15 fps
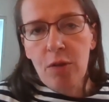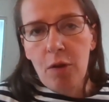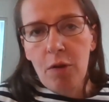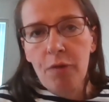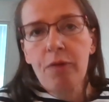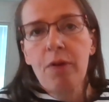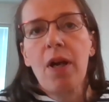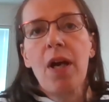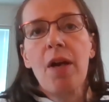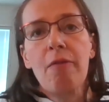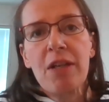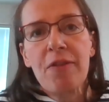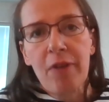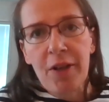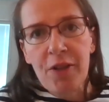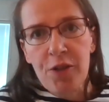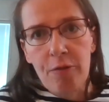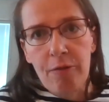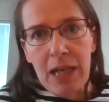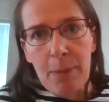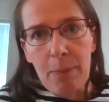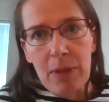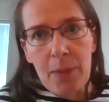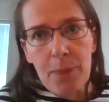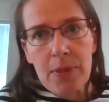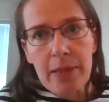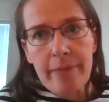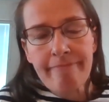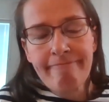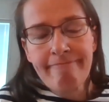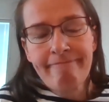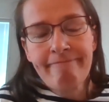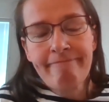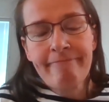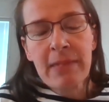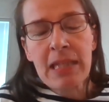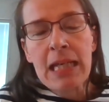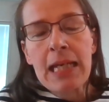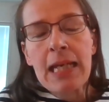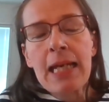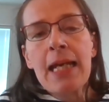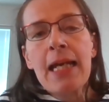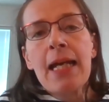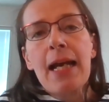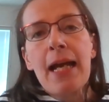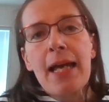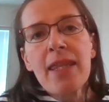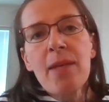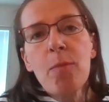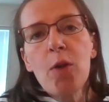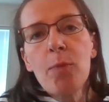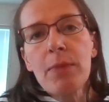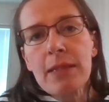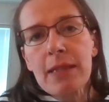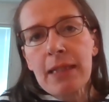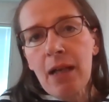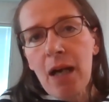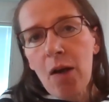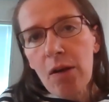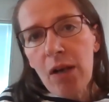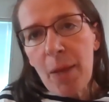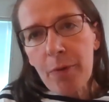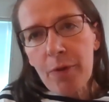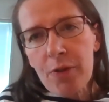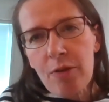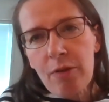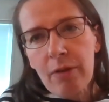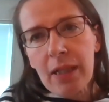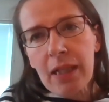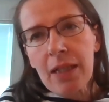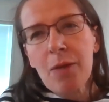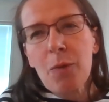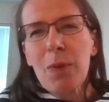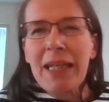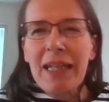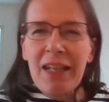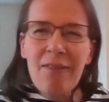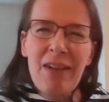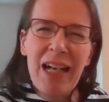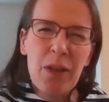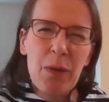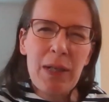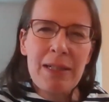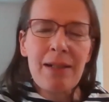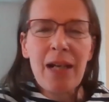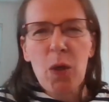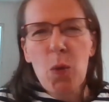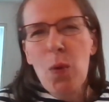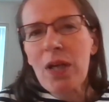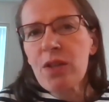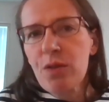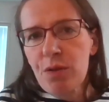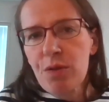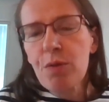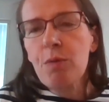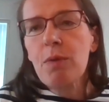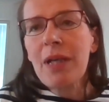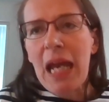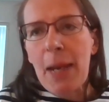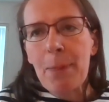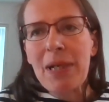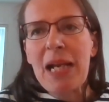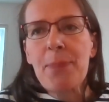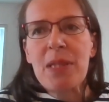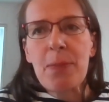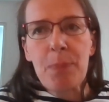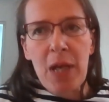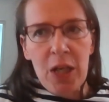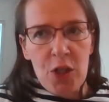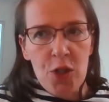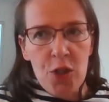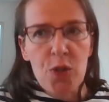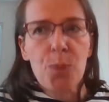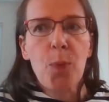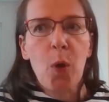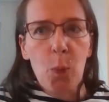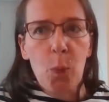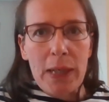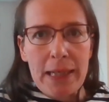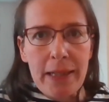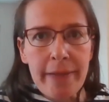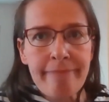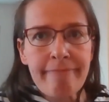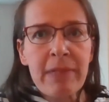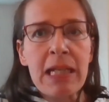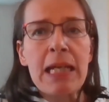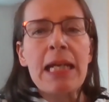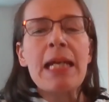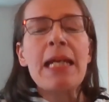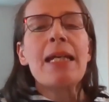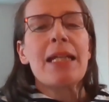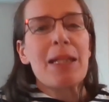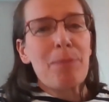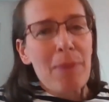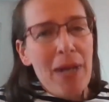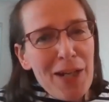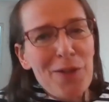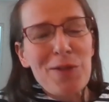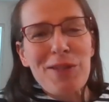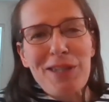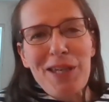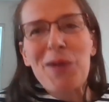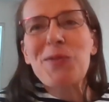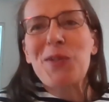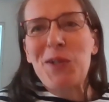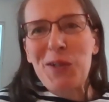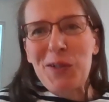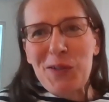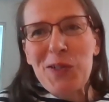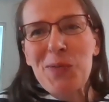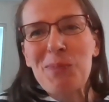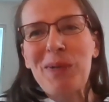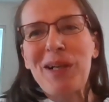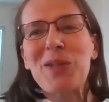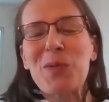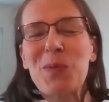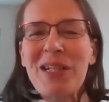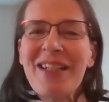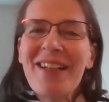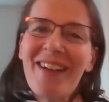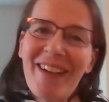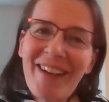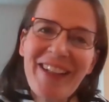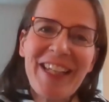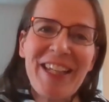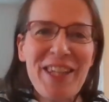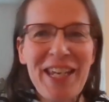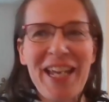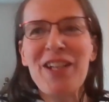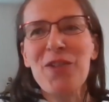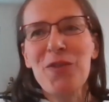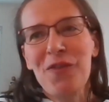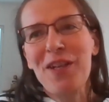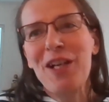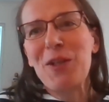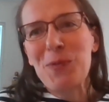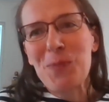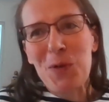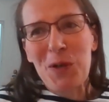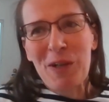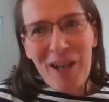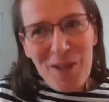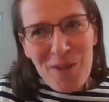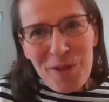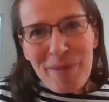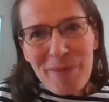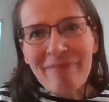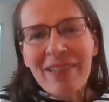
of refractory epilepsy. At the moment in our laboratory, we evaluate like 1 to 2 epilepsy patients per week. It may not sound a lot, but we are in the end a fairly small country.